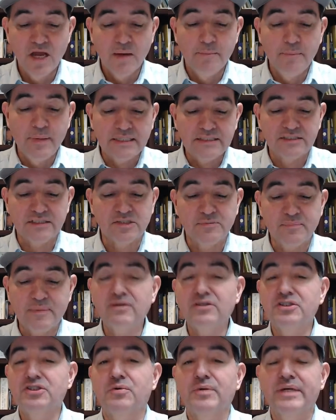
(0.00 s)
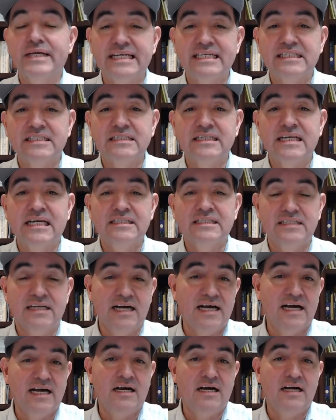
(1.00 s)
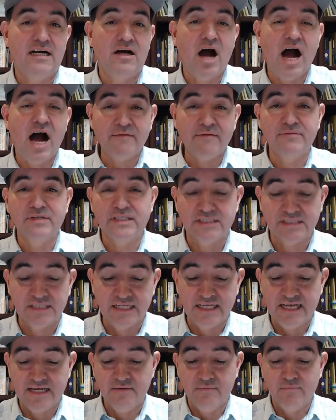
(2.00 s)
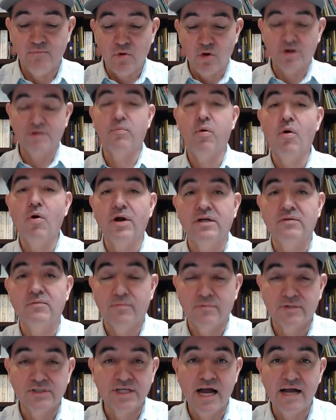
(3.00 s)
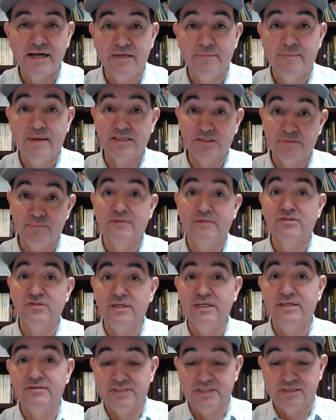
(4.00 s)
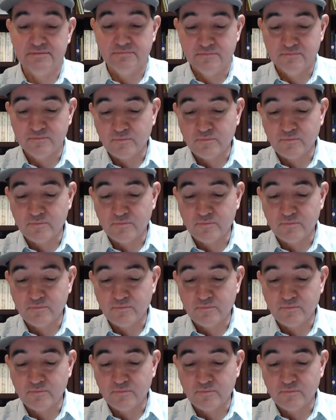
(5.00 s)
But the spiritual is obviously more important when we're talking about spiritual leadership.